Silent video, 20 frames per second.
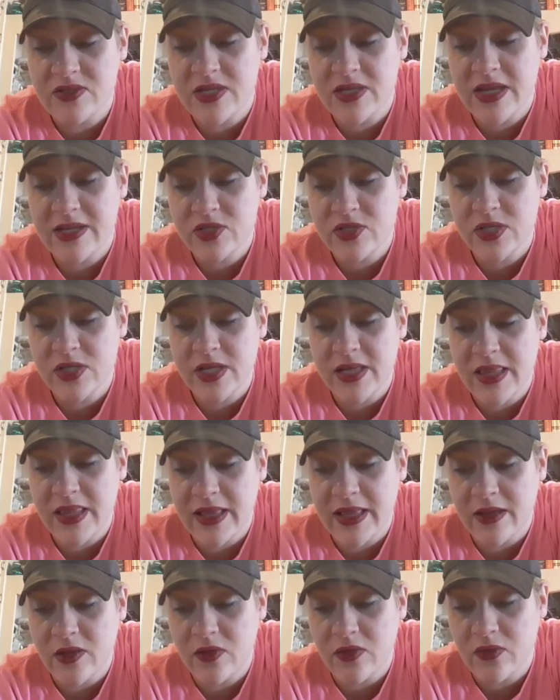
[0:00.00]
There's actually
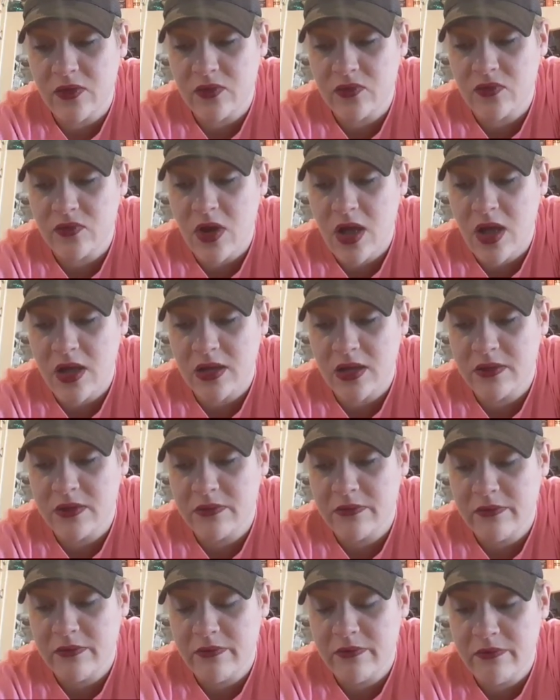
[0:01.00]
like a rock
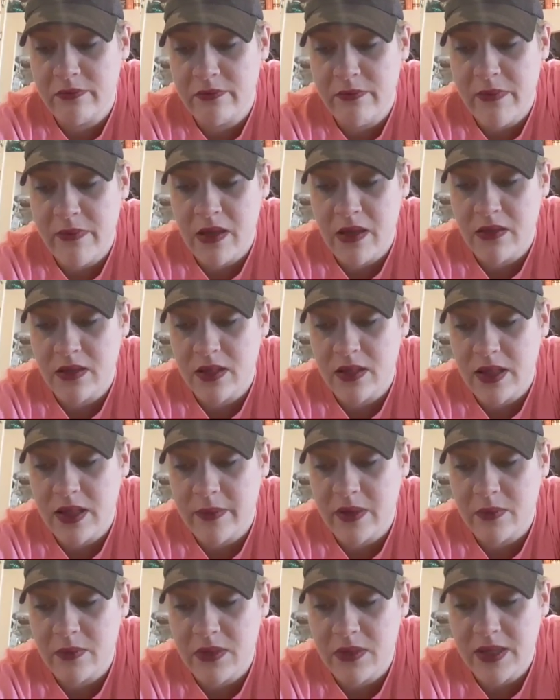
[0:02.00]
mountain
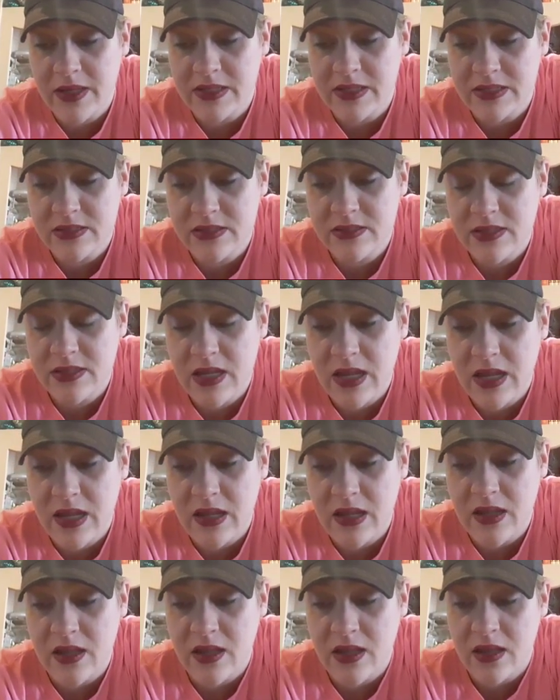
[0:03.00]
climbing place
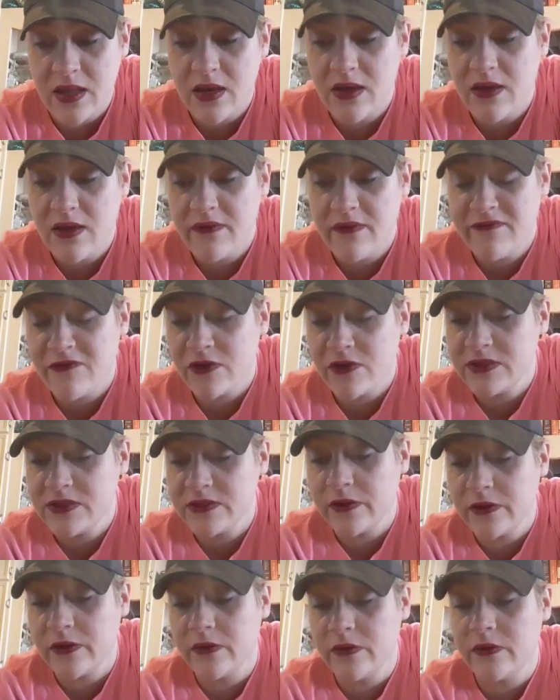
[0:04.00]
in
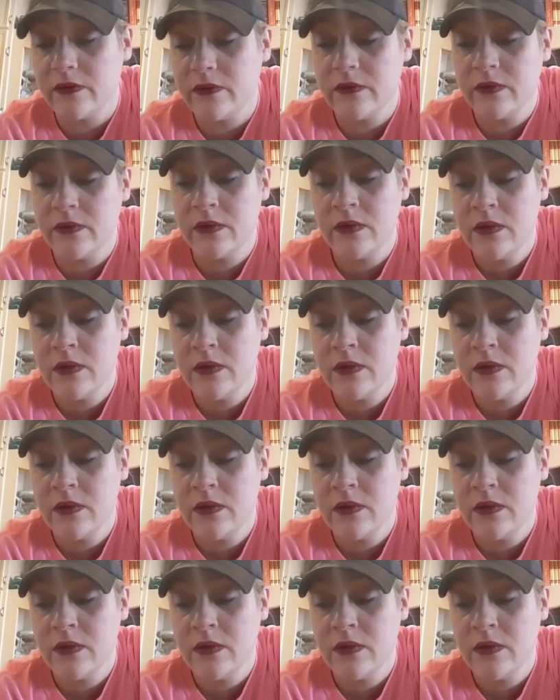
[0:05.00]
Frisco. So